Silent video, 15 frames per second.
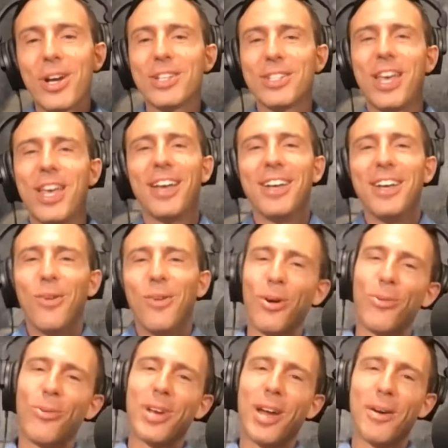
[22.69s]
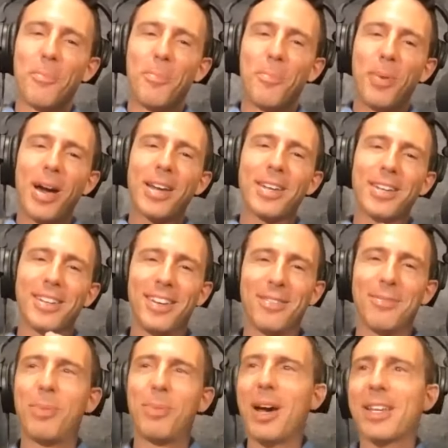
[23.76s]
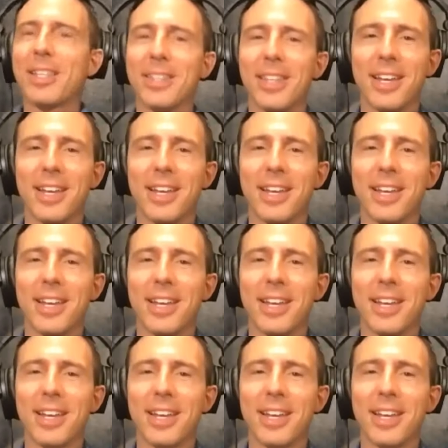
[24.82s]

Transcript: because when I back in